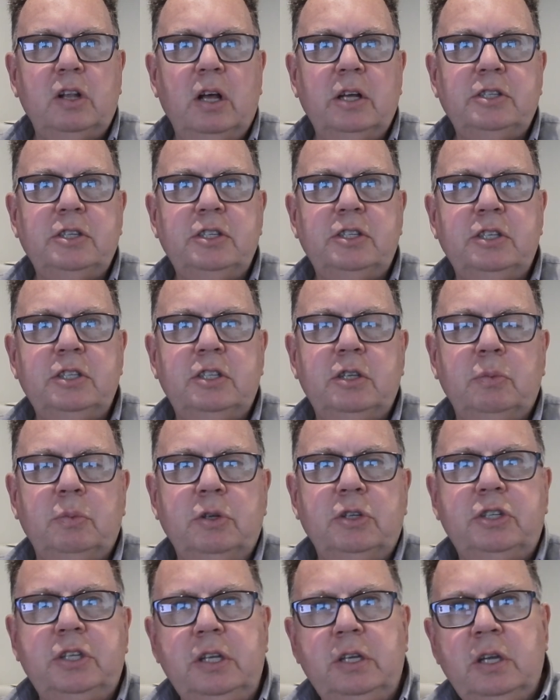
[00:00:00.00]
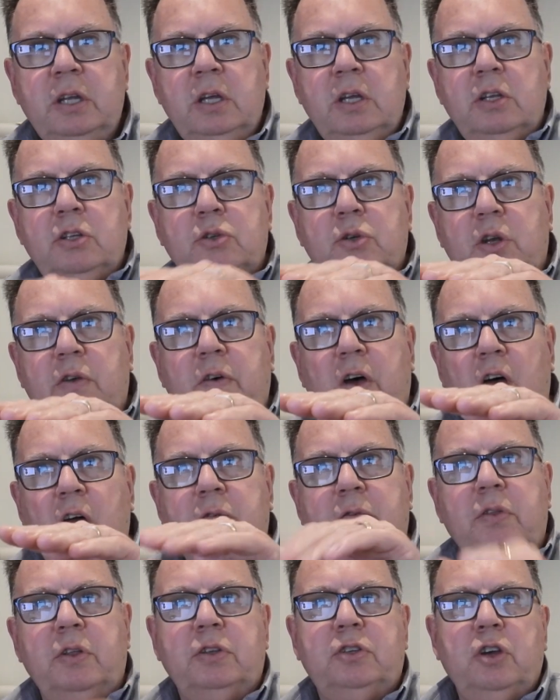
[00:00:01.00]
licenses that would sit sort of
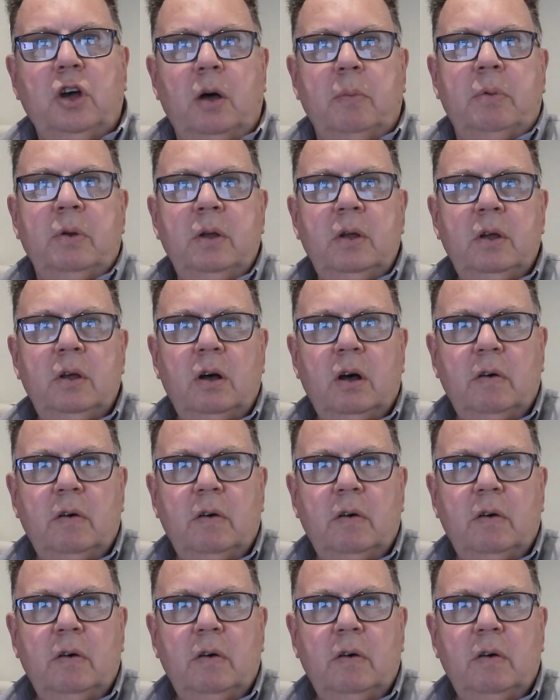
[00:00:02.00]
over the top